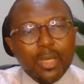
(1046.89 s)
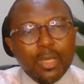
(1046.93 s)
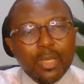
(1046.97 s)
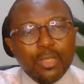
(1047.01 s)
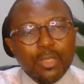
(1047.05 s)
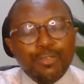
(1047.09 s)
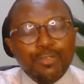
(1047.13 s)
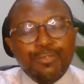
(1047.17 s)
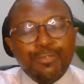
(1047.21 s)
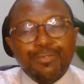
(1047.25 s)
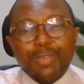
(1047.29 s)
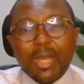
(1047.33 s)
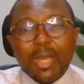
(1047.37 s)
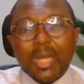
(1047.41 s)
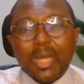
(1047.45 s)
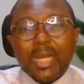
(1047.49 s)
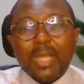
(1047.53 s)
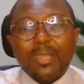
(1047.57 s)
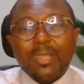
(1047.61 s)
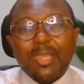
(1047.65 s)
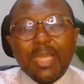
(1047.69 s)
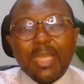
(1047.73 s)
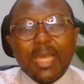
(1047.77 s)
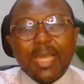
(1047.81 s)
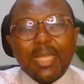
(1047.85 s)
You find
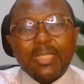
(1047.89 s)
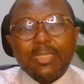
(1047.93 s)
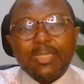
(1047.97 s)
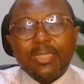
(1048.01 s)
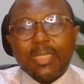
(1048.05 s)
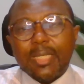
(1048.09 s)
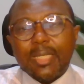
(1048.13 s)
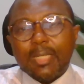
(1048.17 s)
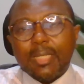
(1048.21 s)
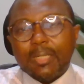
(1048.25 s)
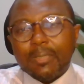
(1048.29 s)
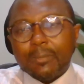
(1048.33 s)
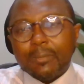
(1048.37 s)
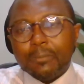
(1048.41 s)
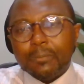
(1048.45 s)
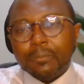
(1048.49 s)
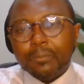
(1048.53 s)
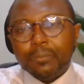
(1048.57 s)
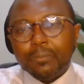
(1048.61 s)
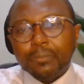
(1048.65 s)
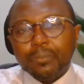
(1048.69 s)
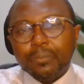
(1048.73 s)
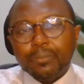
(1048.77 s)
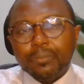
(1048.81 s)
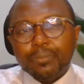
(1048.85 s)
out
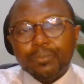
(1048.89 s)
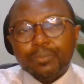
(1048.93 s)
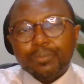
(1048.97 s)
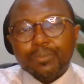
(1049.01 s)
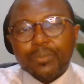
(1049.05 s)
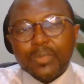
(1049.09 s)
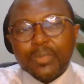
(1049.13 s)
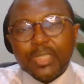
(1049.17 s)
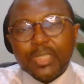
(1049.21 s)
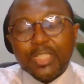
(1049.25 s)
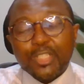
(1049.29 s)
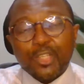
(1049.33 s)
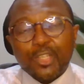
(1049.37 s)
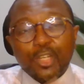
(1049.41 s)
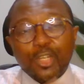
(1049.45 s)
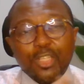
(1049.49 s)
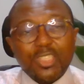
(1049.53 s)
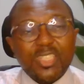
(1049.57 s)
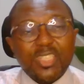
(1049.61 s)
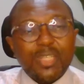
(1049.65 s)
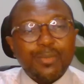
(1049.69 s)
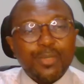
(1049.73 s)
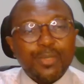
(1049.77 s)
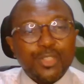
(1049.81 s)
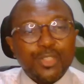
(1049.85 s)
that this
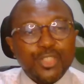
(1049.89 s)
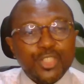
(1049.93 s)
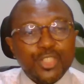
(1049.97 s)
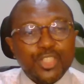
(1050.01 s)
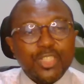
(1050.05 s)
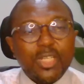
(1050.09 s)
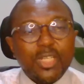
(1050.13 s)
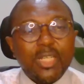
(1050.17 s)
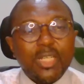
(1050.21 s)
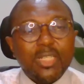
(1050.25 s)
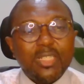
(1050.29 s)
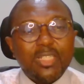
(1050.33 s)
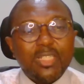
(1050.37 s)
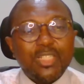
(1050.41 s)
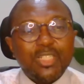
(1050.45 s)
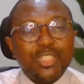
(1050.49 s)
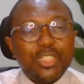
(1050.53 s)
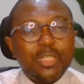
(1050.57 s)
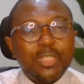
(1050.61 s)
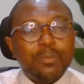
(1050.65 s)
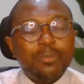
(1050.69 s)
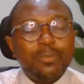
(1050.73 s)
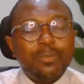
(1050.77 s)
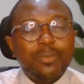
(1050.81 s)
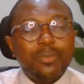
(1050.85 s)
concept of situational
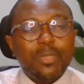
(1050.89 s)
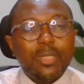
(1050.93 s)
leadership,